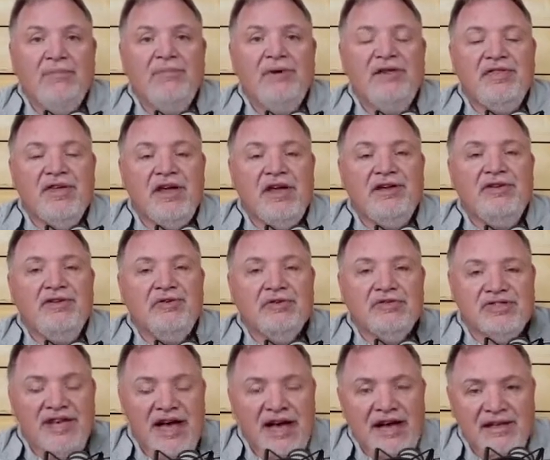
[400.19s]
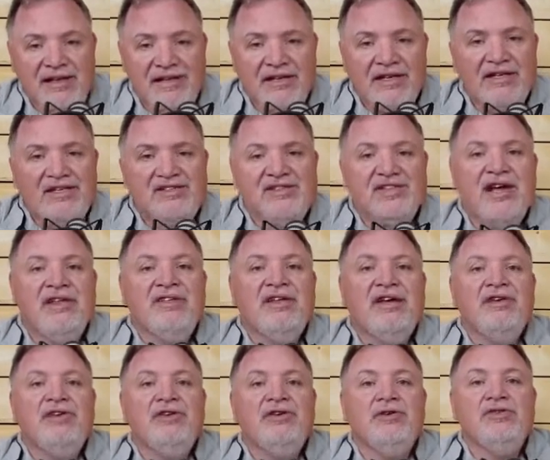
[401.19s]
But then you'll take this and
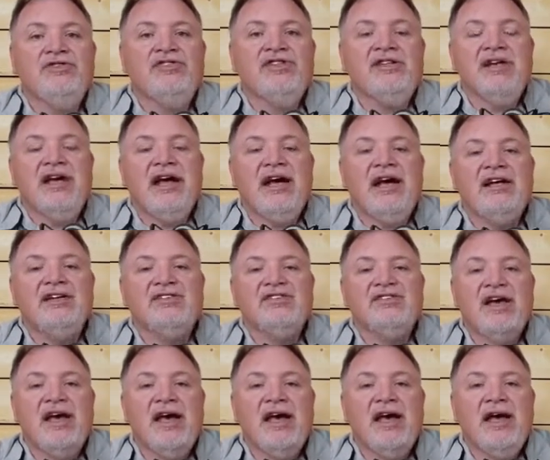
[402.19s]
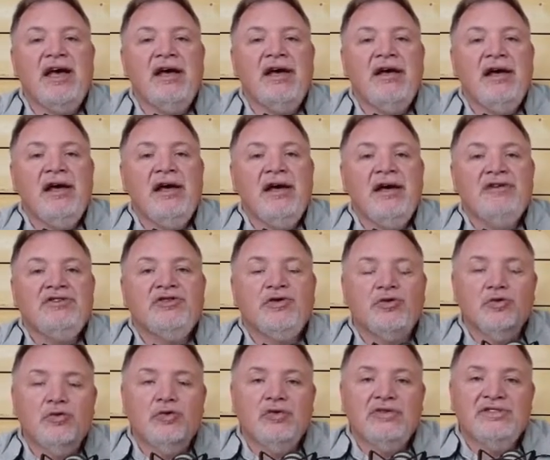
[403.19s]
then use it as a
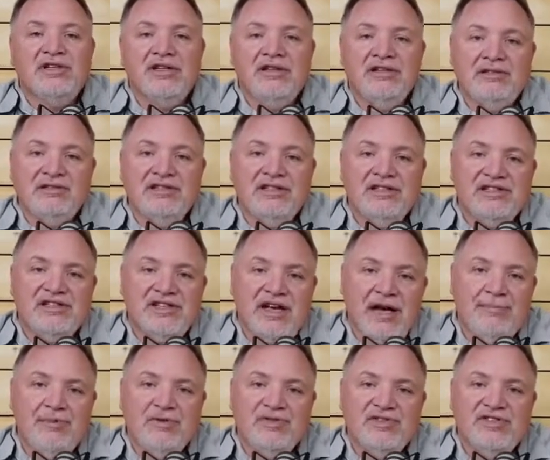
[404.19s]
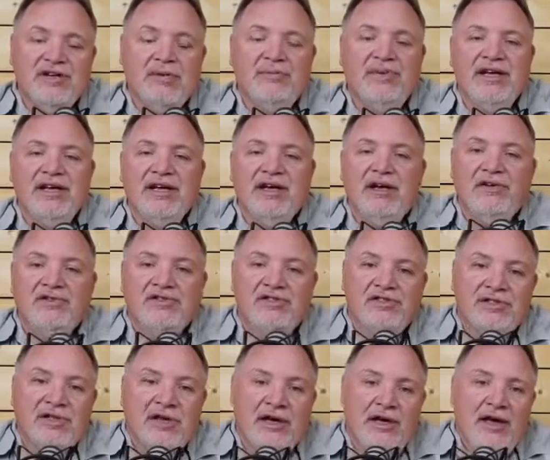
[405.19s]
tool to, to disciple somebody
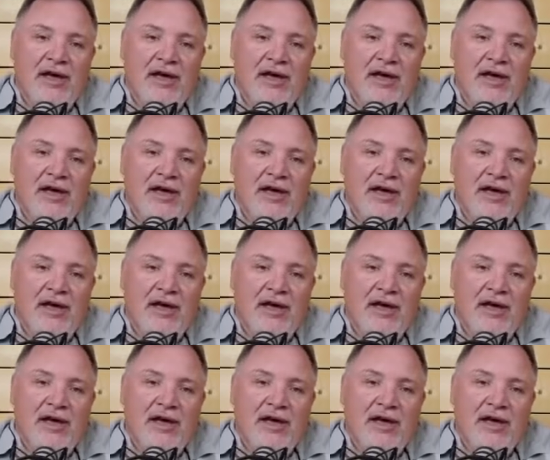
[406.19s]
else.